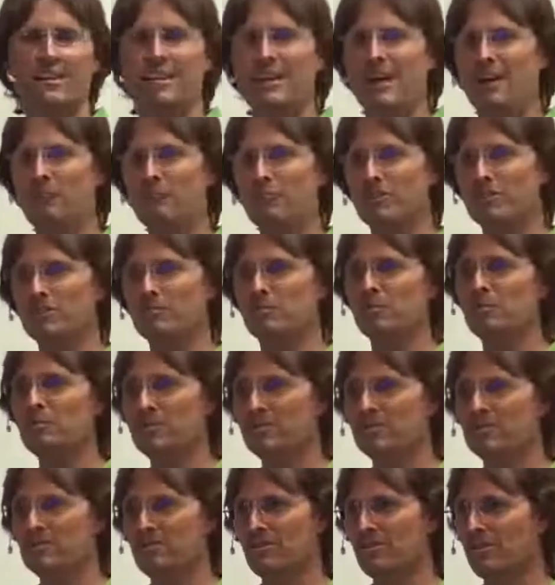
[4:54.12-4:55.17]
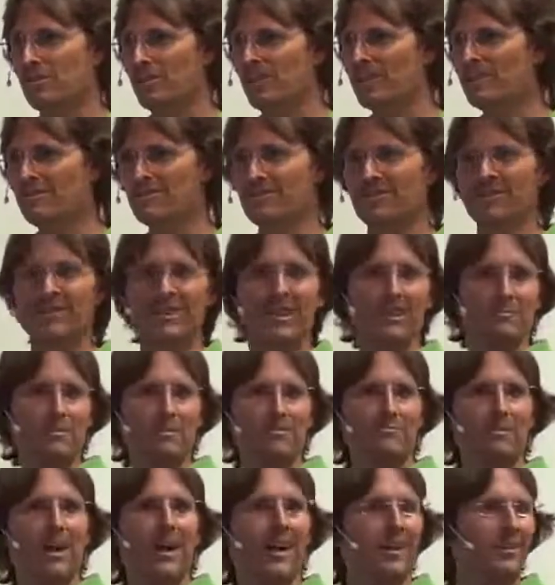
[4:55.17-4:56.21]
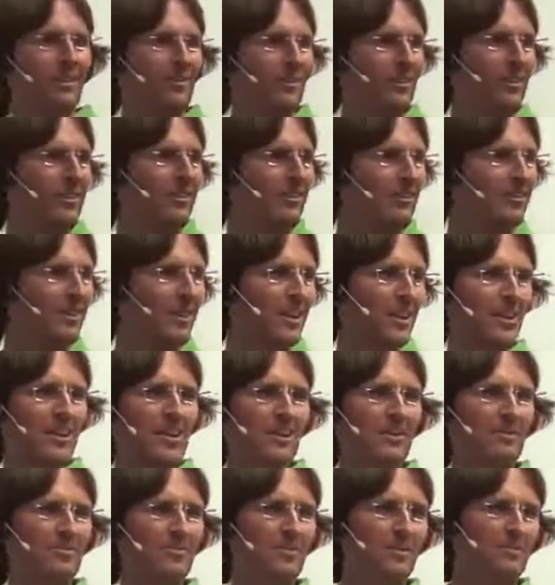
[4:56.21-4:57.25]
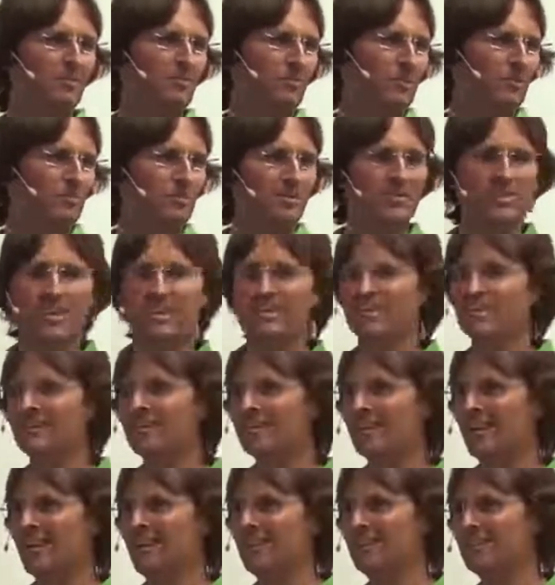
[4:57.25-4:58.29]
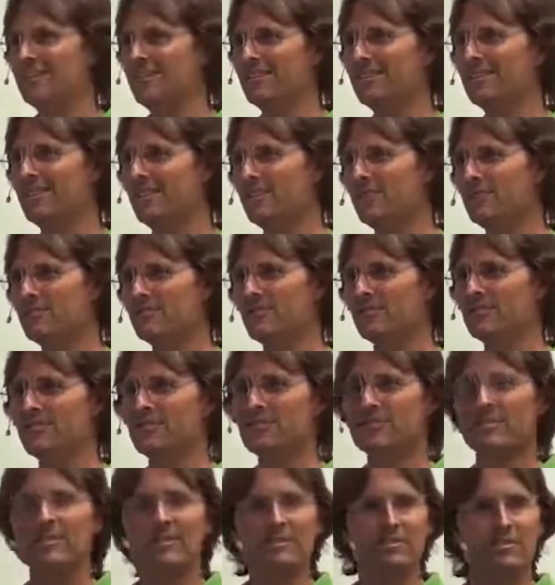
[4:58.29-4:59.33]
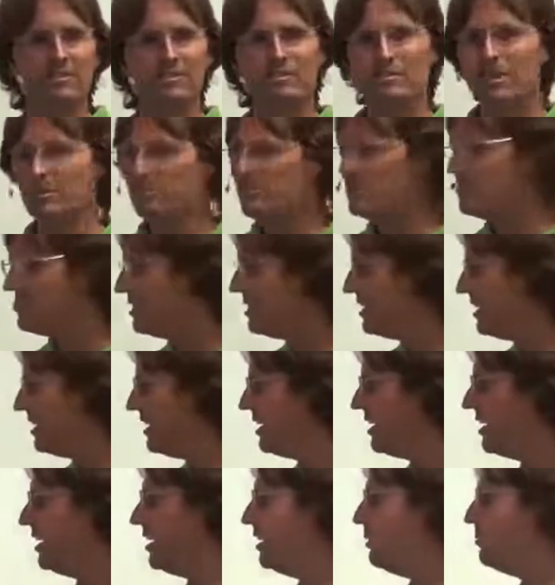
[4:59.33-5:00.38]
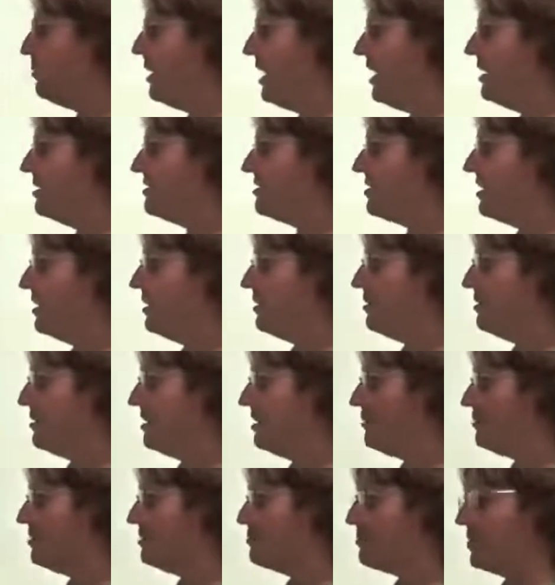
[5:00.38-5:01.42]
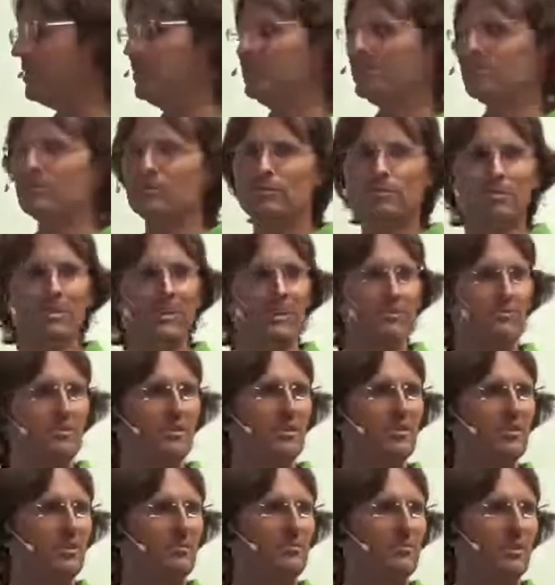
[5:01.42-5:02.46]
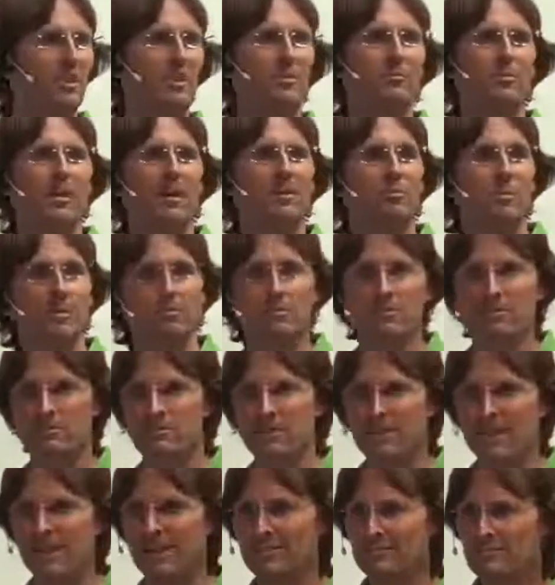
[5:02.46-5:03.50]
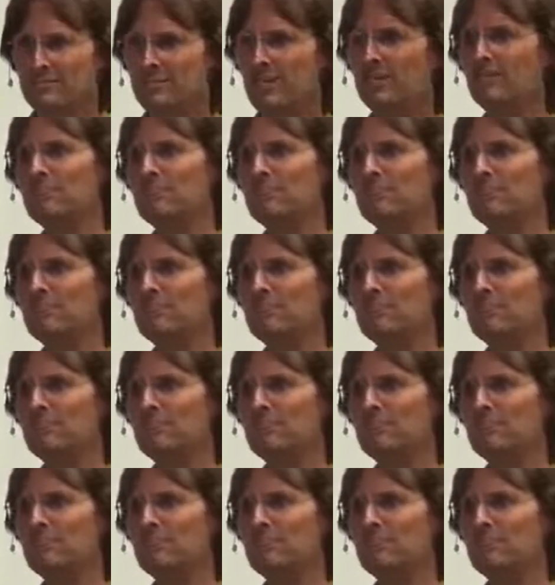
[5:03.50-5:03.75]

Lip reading: the average woman's earnings and the average male earnings. so which would tend to indicate that there is still a discrepancy. But there are political belief systems here where women are allowed to